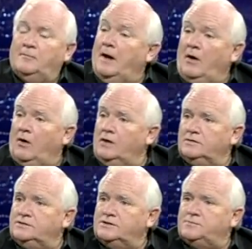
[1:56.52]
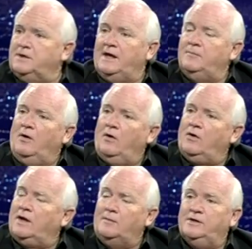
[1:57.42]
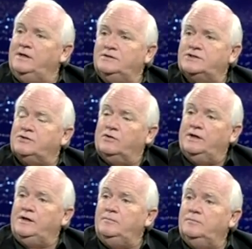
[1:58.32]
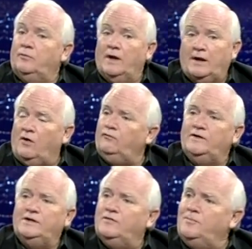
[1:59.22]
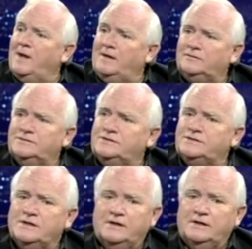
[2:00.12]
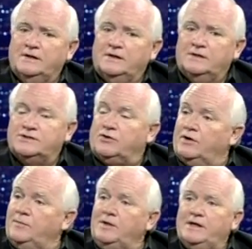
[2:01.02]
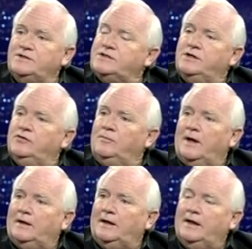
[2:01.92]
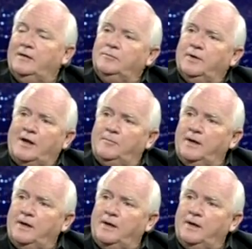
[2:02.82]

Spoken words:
my heart just became hard. I began to scream, ran off into the mountains, screaming, "He's killed my lamb." But I